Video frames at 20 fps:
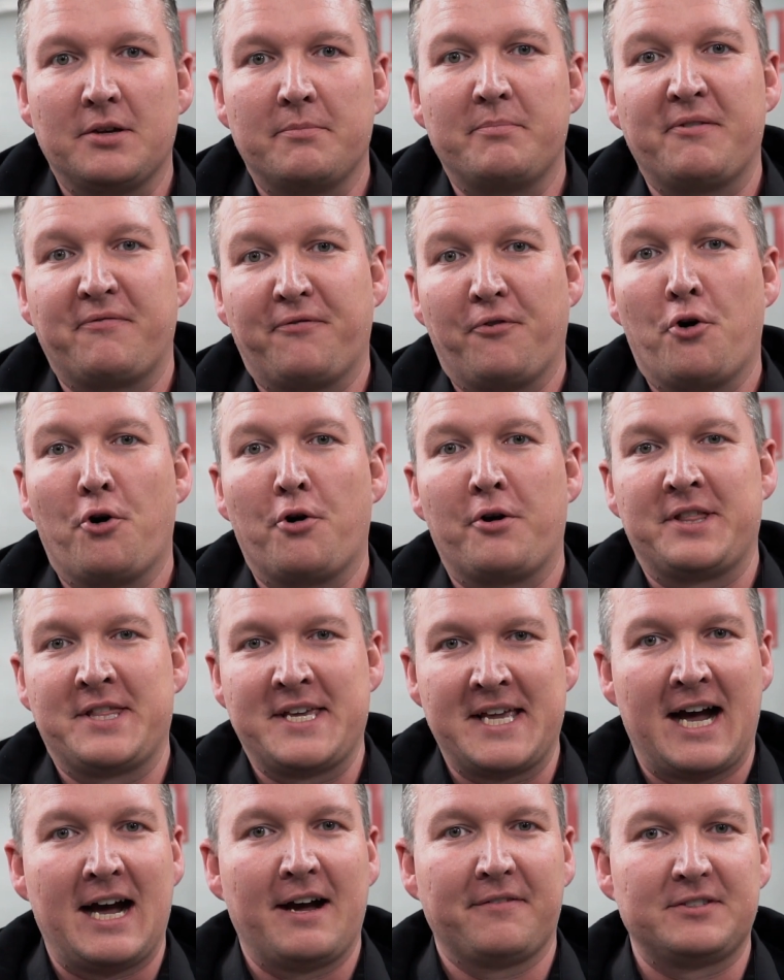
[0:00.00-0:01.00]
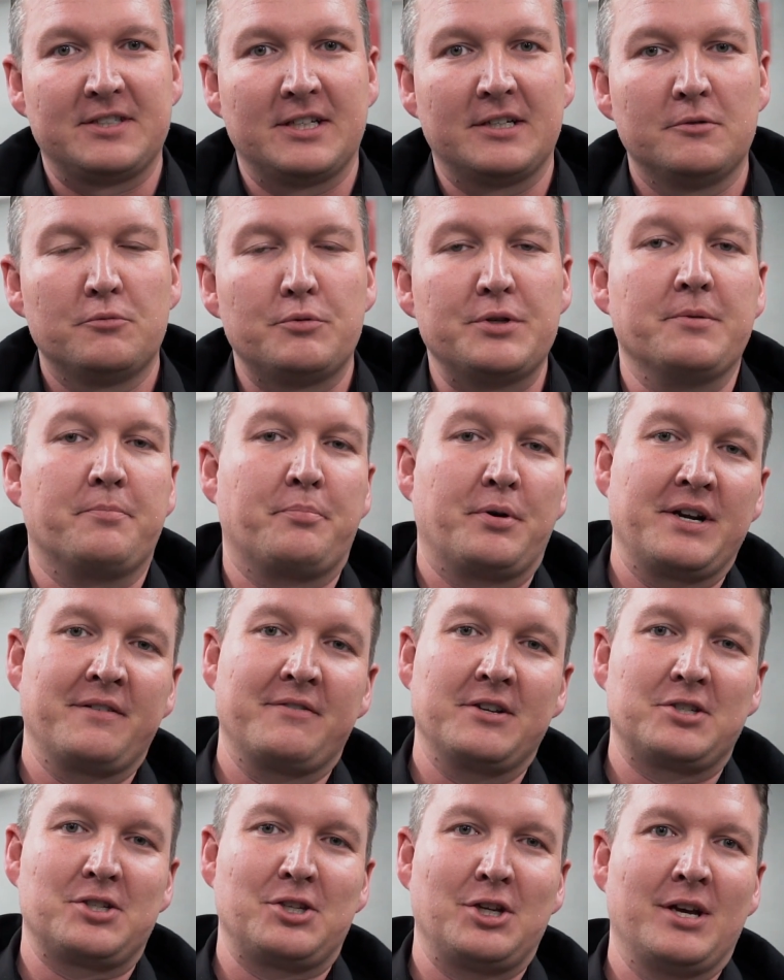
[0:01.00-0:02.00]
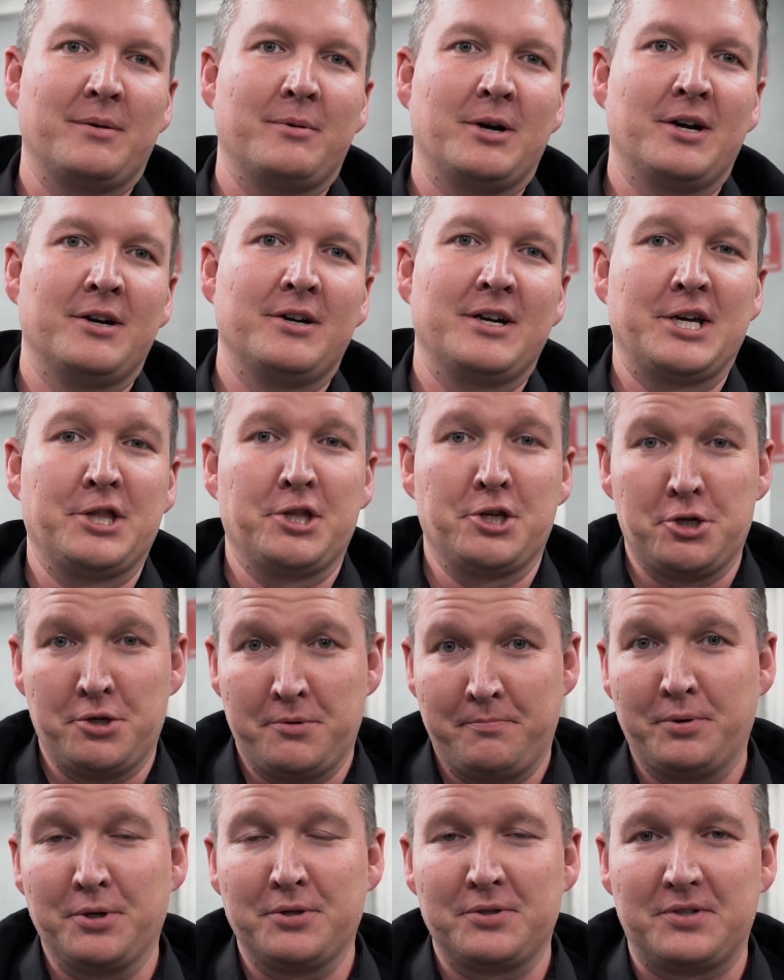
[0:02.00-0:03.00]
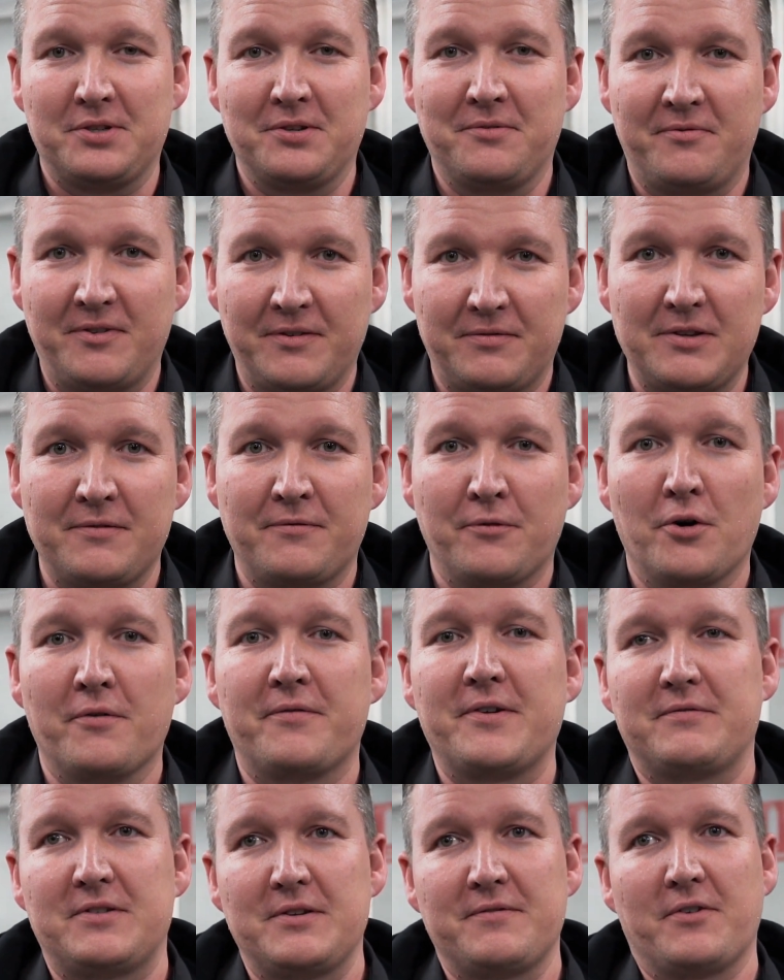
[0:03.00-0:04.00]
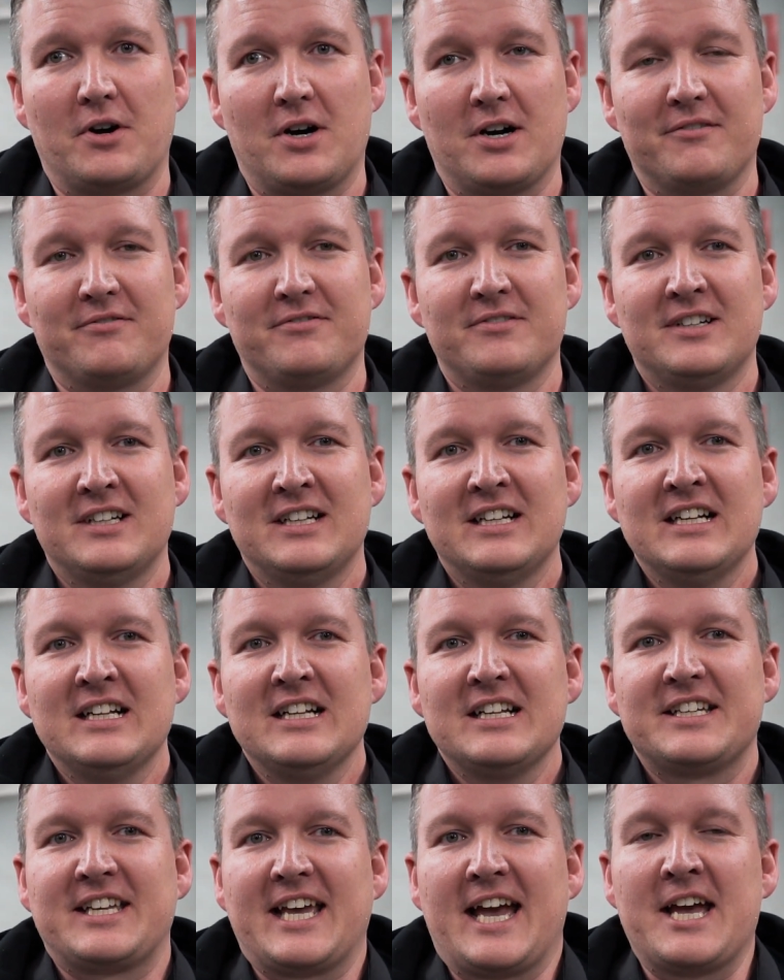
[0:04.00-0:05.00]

the before and the after with the previous turbo and the new boosted 5455.